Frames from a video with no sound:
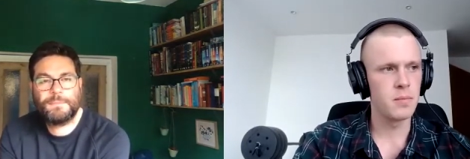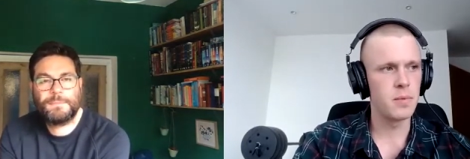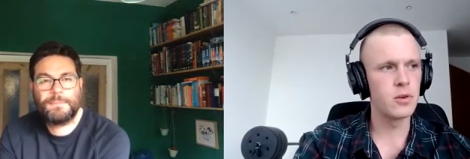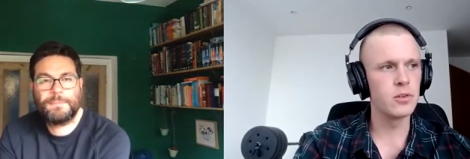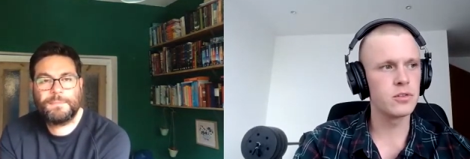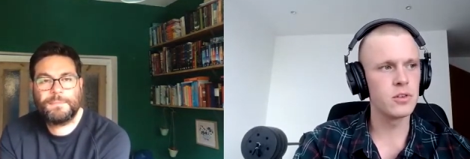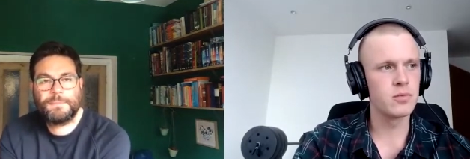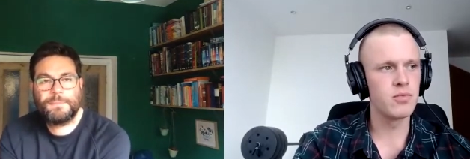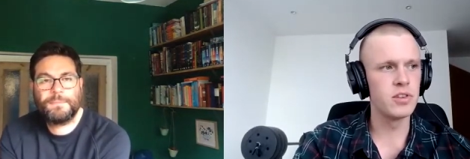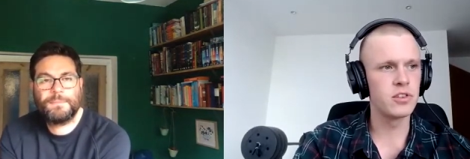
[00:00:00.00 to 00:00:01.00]
Speaker 1: because those
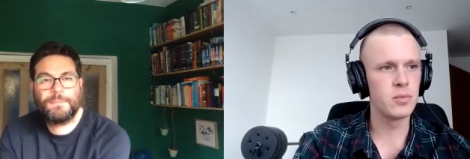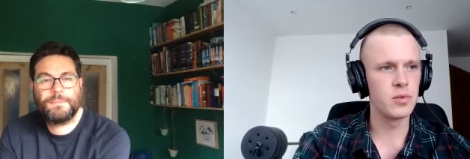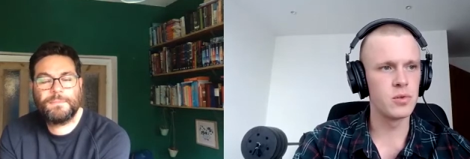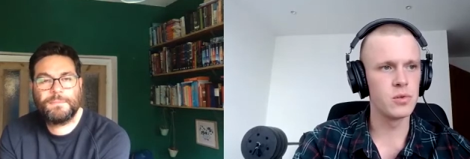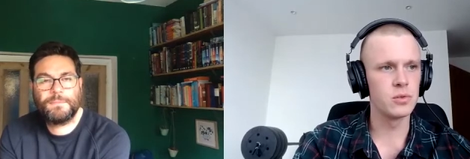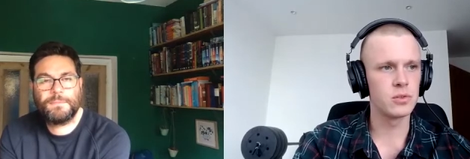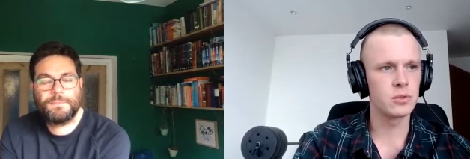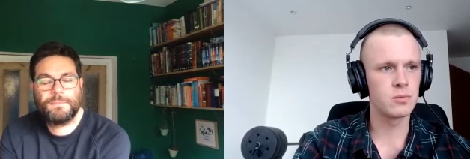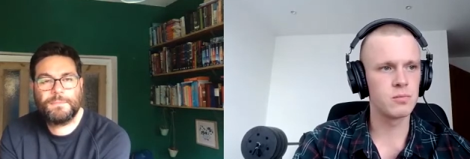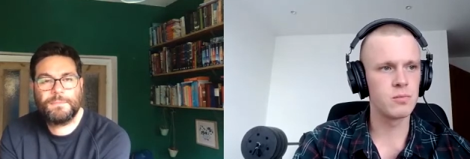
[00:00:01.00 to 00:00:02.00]

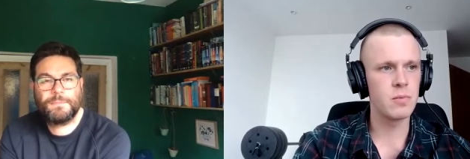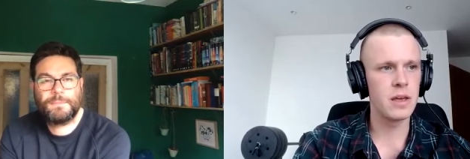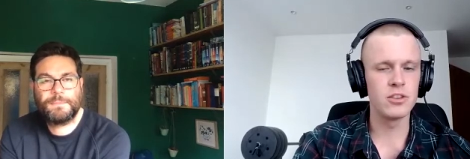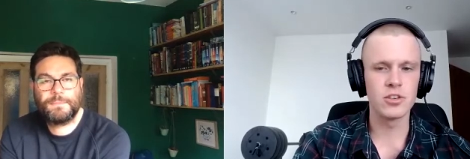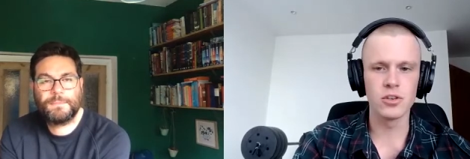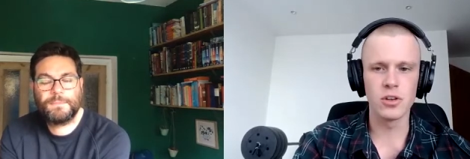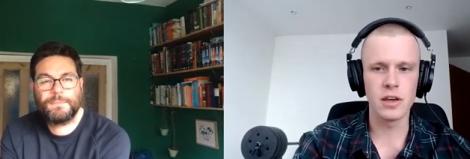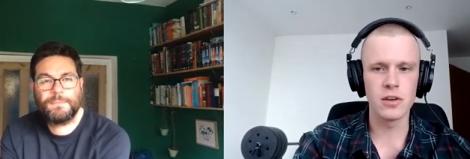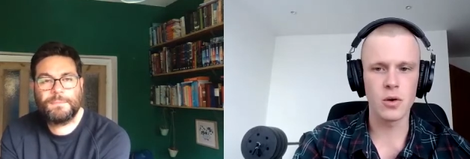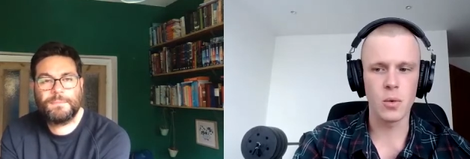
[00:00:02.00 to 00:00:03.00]
principles ensure that
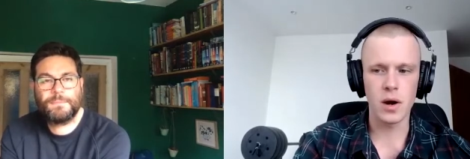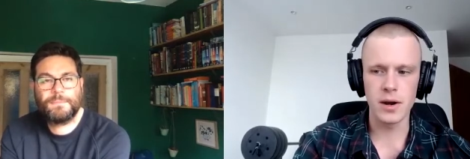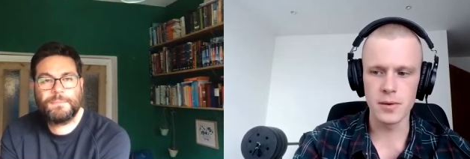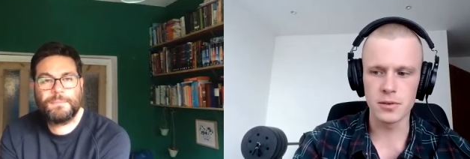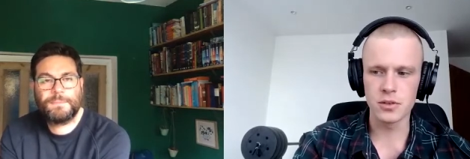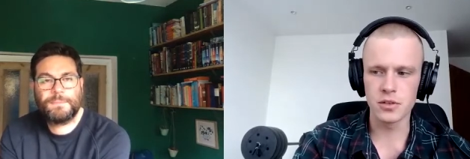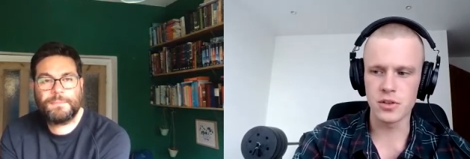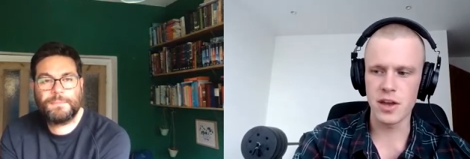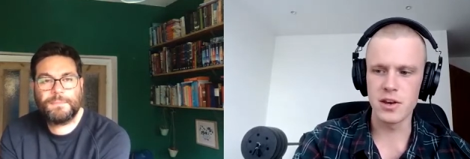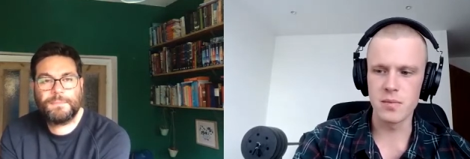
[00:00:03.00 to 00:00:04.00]
you're quite
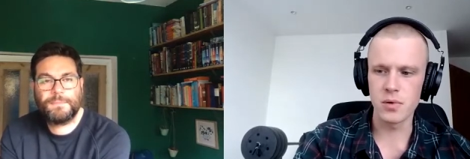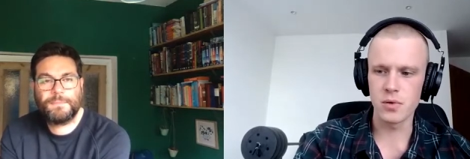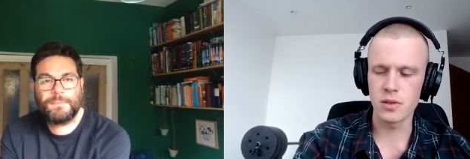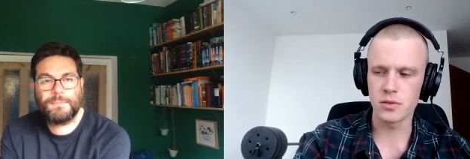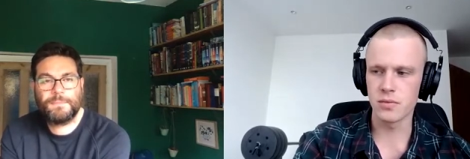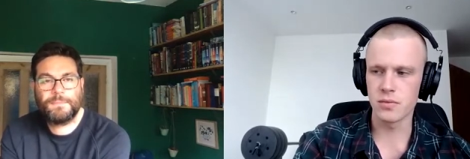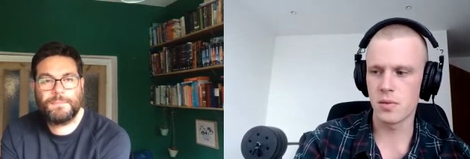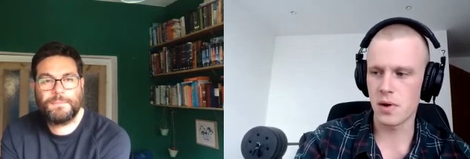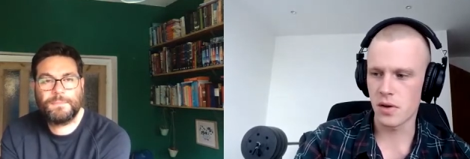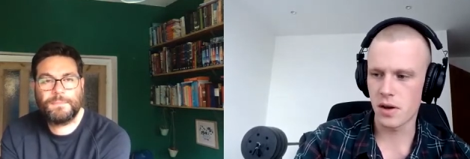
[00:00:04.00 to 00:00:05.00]
sustainable, there's something
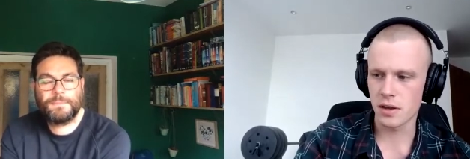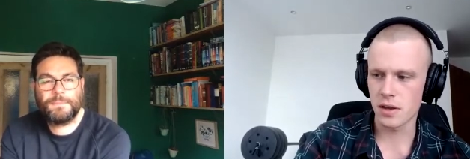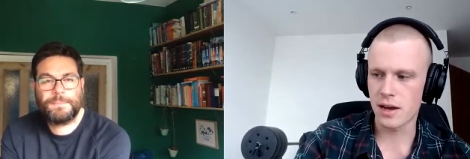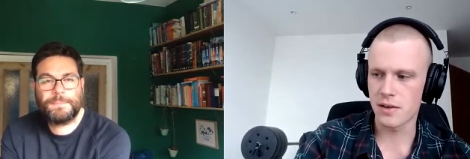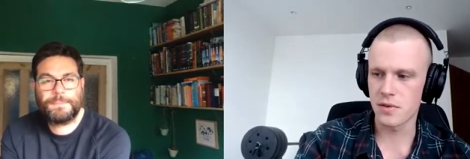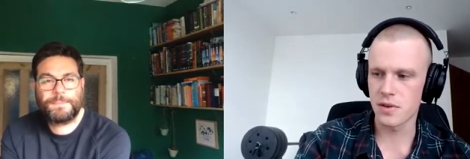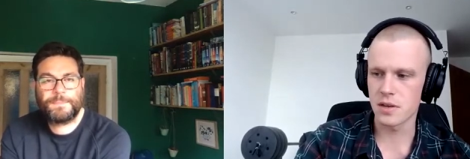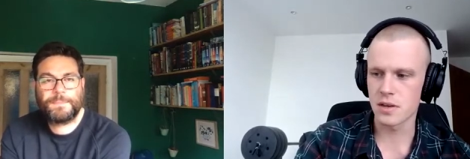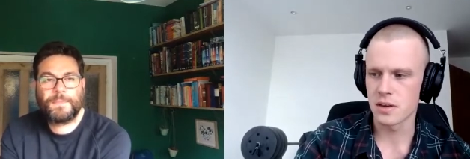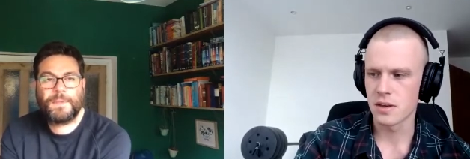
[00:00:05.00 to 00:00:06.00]
about like
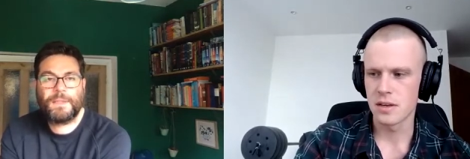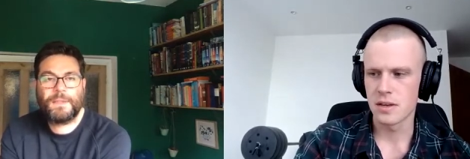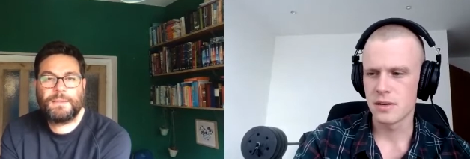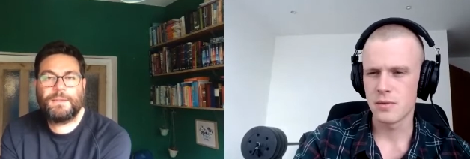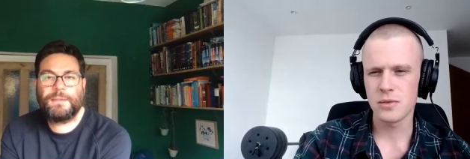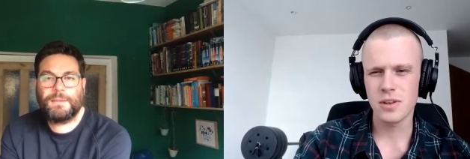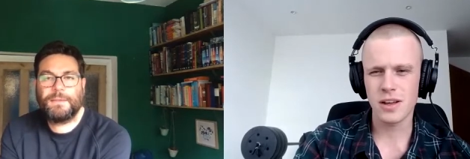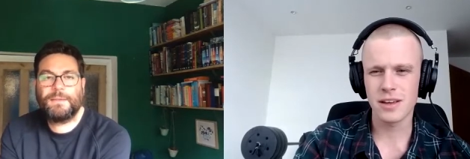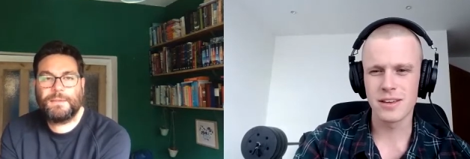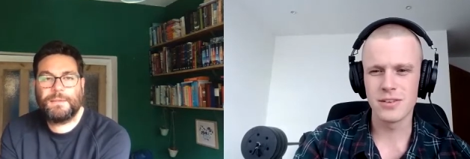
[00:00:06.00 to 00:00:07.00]
having, was it
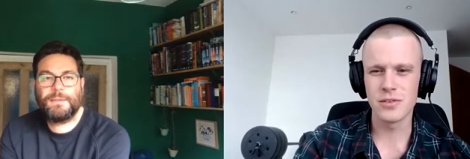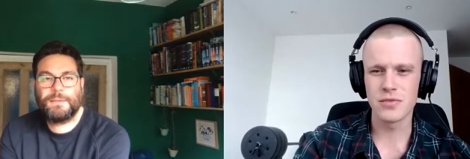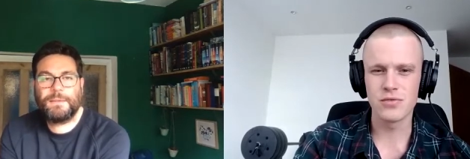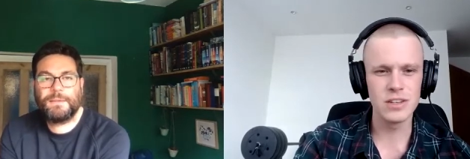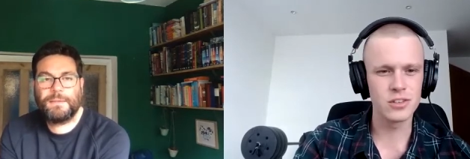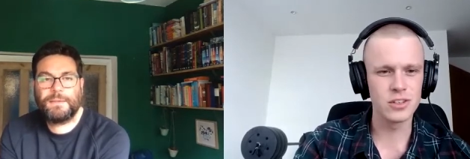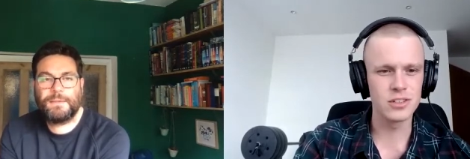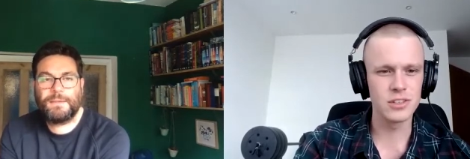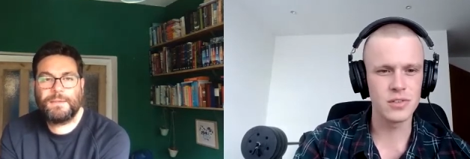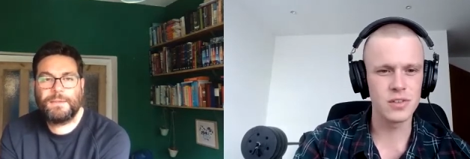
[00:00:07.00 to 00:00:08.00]
like enough
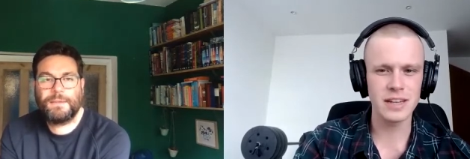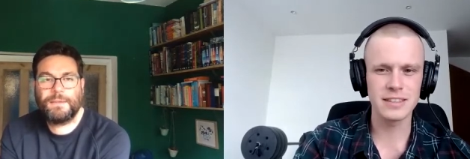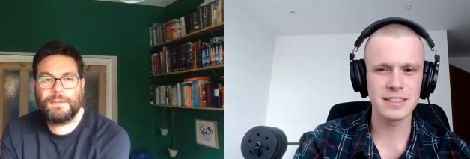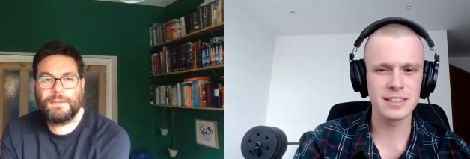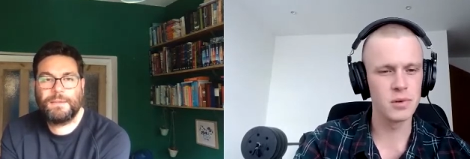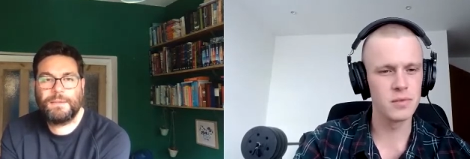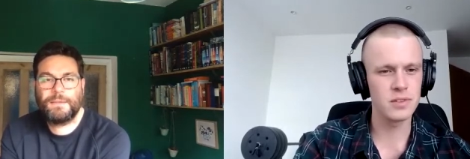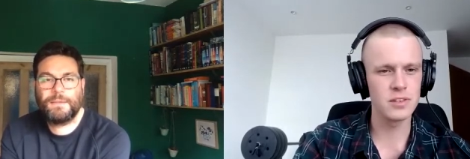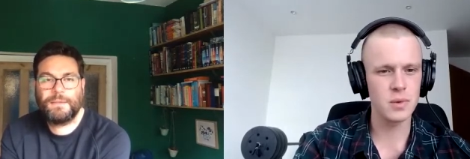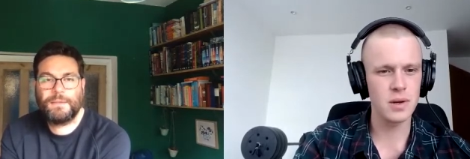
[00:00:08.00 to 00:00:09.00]
resources for the next six months
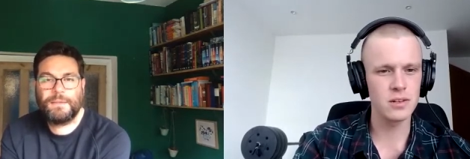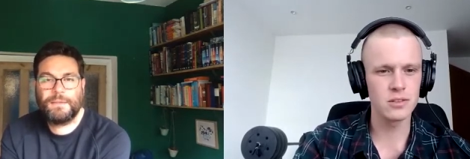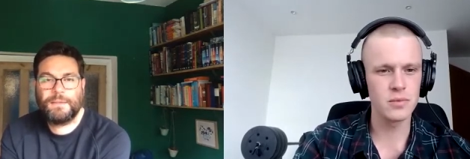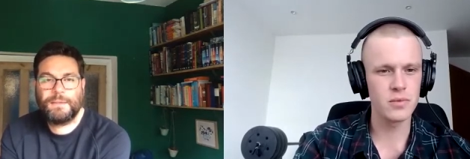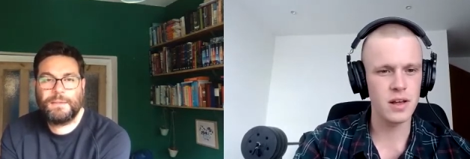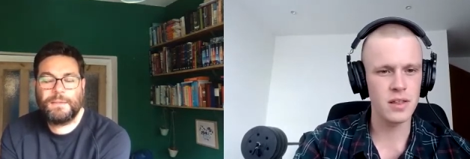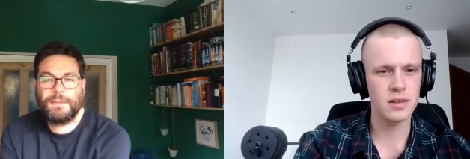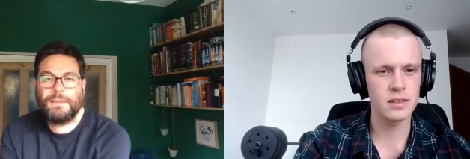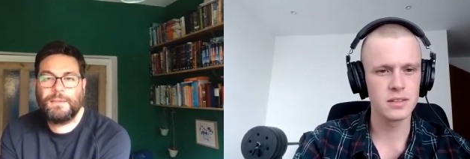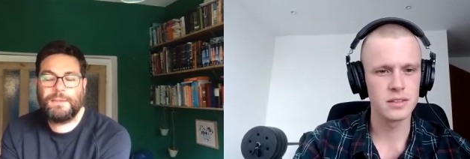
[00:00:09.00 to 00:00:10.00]
as well or something like
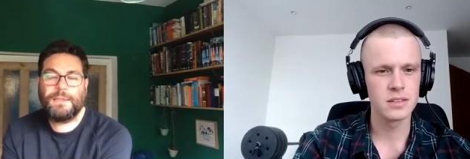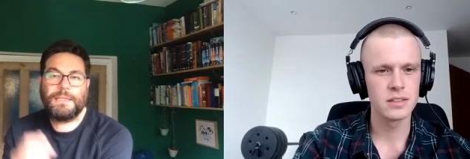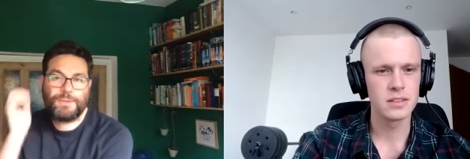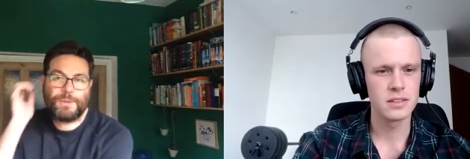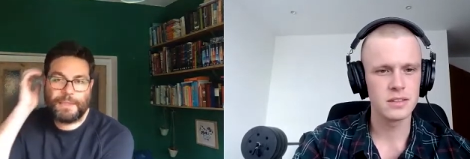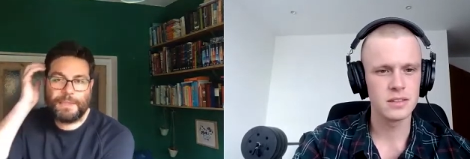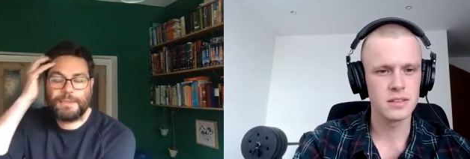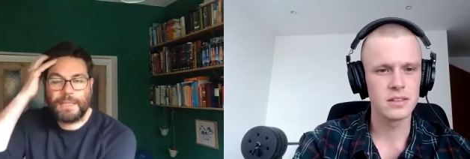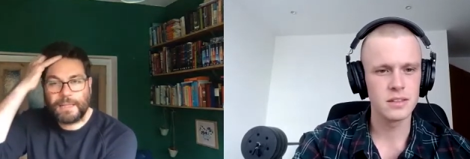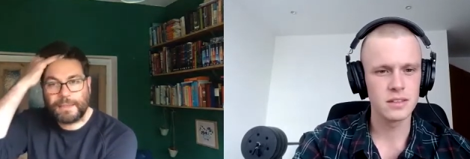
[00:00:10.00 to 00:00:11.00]
that? That's
Speaker 2: right. So
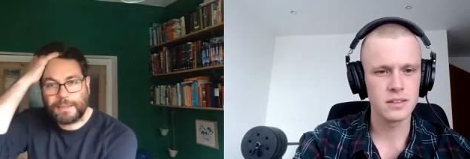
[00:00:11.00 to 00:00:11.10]
that,